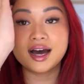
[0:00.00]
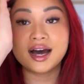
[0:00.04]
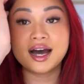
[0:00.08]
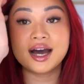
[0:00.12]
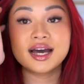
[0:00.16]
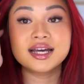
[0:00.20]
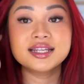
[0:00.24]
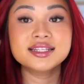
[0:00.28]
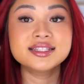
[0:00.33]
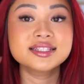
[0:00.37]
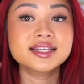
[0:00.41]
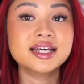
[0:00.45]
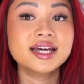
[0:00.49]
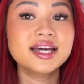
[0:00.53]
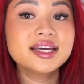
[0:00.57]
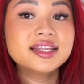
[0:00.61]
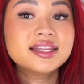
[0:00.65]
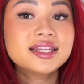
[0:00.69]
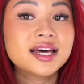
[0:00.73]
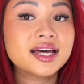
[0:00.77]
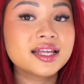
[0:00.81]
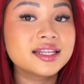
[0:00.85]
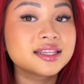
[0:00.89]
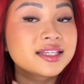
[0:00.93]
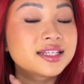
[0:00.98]
I'd say
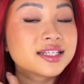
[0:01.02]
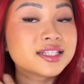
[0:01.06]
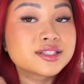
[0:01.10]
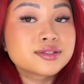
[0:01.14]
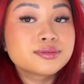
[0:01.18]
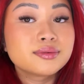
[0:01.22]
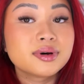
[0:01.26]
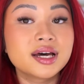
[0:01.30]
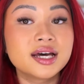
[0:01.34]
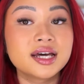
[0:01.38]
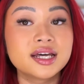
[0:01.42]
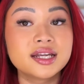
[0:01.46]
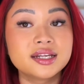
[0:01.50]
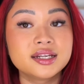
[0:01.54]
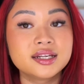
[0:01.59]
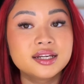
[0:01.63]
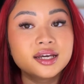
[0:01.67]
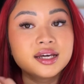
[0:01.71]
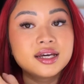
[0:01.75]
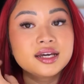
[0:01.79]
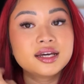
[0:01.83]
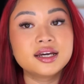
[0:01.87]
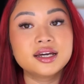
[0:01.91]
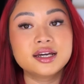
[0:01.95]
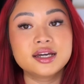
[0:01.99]
that this one
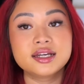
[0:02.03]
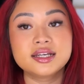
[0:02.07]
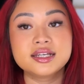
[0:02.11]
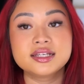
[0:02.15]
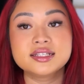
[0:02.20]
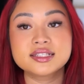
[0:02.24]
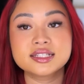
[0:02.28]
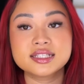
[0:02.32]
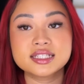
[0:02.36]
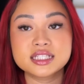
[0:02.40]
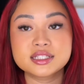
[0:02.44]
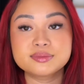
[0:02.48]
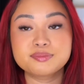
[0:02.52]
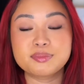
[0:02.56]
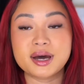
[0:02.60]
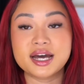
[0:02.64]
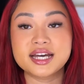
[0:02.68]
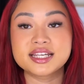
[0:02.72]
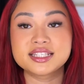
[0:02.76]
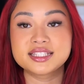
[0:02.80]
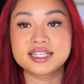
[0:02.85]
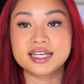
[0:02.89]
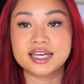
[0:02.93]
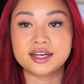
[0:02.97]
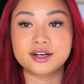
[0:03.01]
isn't
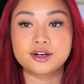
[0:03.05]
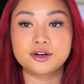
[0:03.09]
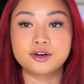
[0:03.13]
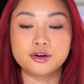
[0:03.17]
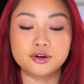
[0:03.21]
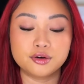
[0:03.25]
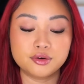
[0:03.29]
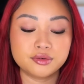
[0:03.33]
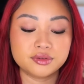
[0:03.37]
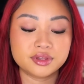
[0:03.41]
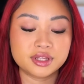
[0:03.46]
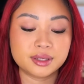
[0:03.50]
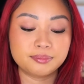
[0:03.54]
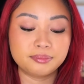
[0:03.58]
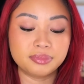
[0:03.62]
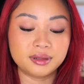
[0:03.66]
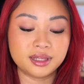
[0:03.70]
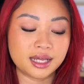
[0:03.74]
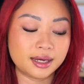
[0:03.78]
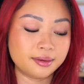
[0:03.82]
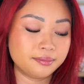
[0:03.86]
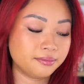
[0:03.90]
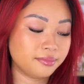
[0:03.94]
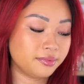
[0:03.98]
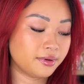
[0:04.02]
spicy at all. The
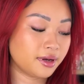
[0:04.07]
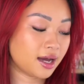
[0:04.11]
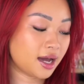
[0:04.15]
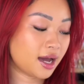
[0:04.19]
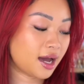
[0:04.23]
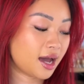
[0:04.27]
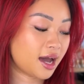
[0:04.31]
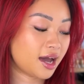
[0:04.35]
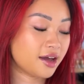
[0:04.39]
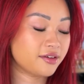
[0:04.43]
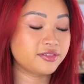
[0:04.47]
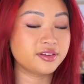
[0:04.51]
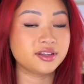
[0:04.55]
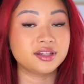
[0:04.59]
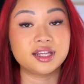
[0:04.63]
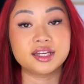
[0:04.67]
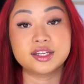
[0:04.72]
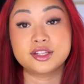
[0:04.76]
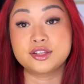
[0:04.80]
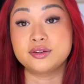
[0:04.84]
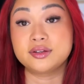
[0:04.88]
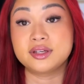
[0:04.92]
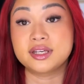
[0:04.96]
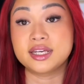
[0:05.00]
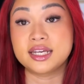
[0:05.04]
plump I feel
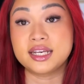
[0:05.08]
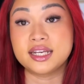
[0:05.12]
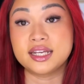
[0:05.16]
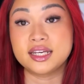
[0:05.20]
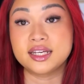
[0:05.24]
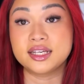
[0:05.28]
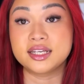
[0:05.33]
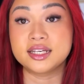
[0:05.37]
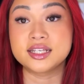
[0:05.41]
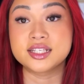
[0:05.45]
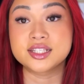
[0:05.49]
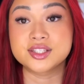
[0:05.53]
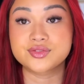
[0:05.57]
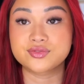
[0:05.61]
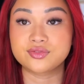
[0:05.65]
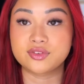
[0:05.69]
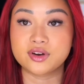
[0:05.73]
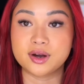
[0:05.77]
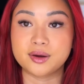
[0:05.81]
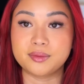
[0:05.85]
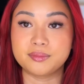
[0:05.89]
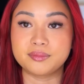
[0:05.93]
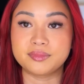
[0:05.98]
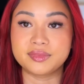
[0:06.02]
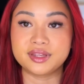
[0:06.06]
like you're getting is
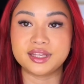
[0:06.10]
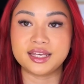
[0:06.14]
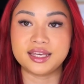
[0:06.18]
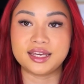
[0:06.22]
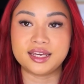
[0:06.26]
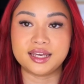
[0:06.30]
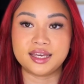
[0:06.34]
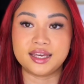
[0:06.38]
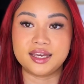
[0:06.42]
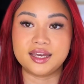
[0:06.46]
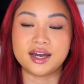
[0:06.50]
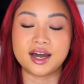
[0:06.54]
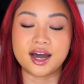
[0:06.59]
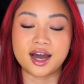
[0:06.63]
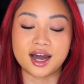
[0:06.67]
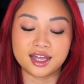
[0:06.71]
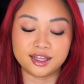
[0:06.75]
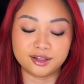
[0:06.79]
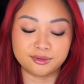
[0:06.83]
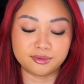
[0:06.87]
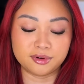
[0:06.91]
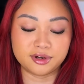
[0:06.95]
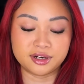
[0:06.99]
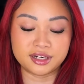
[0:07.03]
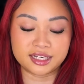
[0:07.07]
from the
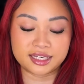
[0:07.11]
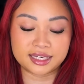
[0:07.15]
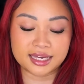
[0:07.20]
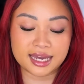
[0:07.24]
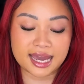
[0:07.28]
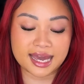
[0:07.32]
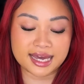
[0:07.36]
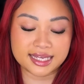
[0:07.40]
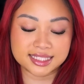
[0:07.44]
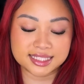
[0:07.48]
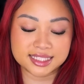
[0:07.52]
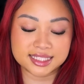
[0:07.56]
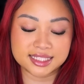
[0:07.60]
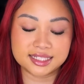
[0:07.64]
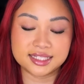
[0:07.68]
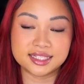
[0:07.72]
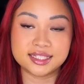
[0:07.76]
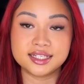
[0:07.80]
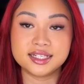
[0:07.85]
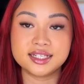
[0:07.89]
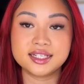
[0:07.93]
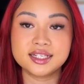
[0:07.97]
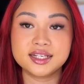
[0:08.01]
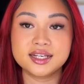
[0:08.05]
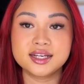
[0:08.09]
hyaluronic acid
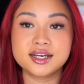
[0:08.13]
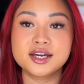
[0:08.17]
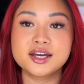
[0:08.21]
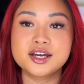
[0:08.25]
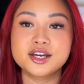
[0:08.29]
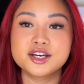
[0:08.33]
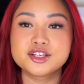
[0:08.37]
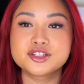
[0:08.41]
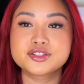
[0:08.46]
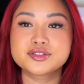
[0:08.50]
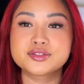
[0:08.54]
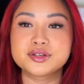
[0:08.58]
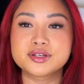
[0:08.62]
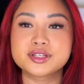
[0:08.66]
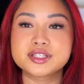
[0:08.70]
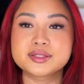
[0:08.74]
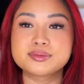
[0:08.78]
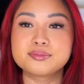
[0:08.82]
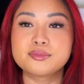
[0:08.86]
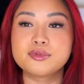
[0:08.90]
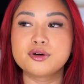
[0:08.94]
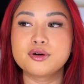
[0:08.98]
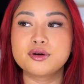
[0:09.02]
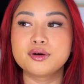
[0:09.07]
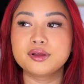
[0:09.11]
in it. So it's
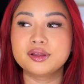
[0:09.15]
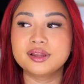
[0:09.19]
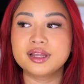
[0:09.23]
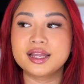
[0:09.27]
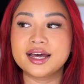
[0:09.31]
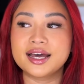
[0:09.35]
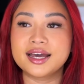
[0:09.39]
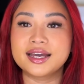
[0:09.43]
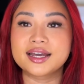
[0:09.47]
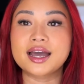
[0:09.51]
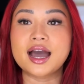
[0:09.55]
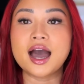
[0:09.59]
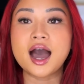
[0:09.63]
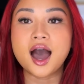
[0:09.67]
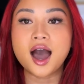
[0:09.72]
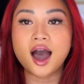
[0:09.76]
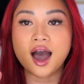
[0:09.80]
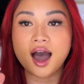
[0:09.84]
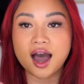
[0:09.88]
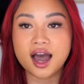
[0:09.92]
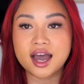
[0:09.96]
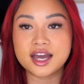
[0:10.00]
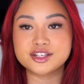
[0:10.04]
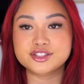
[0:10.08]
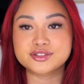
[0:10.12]
more like
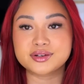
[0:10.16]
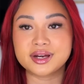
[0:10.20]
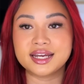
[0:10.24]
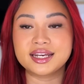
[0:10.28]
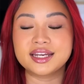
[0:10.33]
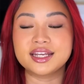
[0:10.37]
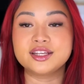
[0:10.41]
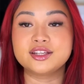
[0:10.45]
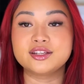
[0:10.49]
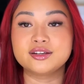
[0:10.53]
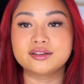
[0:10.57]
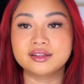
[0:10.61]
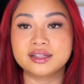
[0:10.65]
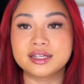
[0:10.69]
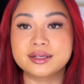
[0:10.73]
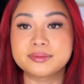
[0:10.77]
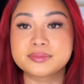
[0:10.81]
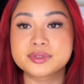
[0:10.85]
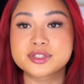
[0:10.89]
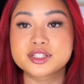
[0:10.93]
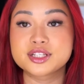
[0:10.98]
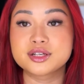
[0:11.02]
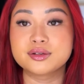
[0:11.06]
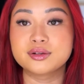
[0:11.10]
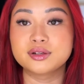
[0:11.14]
hydrating your
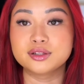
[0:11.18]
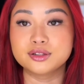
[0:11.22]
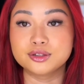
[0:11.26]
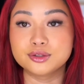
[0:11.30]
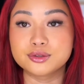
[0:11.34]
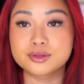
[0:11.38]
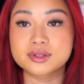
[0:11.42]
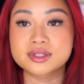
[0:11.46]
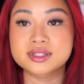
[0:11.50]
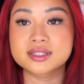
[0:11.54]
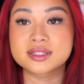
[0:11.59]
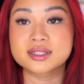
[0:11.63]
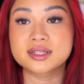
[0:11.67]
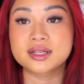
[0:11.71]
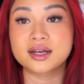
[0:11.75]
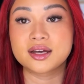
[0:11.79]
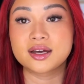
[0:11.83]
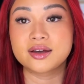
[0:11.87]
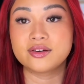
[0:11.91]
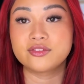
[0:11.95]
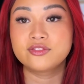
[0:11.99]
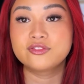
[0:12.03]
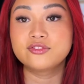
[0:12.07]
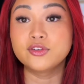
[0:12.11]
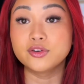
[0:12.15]
lips. So it looks
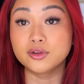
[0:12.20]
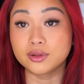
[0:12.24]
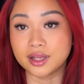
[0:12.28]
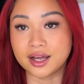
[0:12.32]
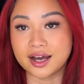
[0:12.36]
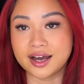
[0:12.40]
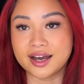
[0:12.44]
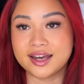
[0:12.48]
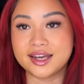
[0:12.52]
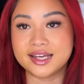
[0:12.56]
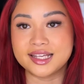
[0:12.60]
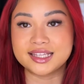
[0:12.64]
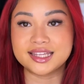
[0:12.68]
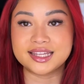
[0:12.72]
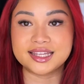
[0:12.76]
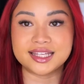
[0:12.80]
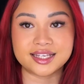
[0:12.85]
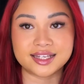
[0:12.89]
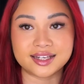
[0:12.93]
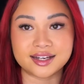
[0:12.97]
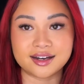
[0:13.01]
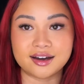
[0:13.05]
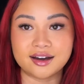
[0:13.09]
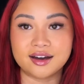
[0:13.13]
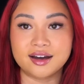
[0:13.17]
fuller and
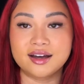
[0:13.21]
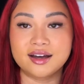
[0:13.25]
thicker.